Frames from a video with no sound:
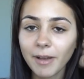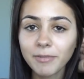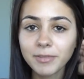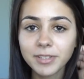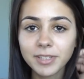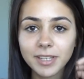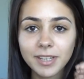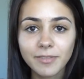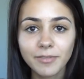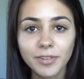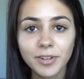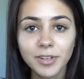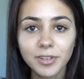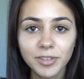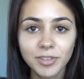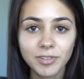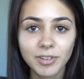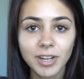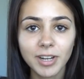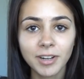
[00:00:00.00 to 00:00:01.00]
I was looking for a new
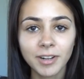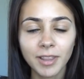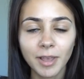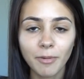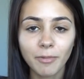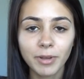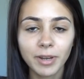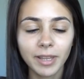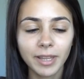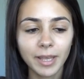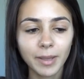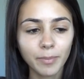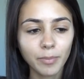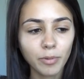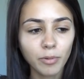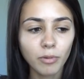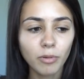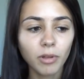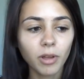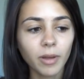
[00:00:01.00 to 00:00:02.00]
straightener that wouldn't like
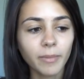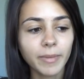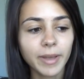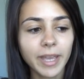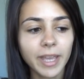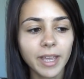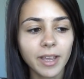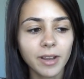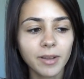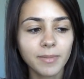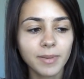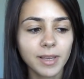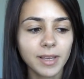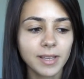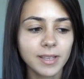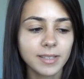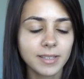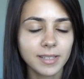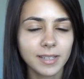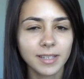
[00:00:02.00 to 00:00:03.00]
pull on my hair
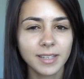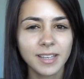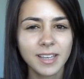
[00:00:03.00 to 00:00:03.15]
because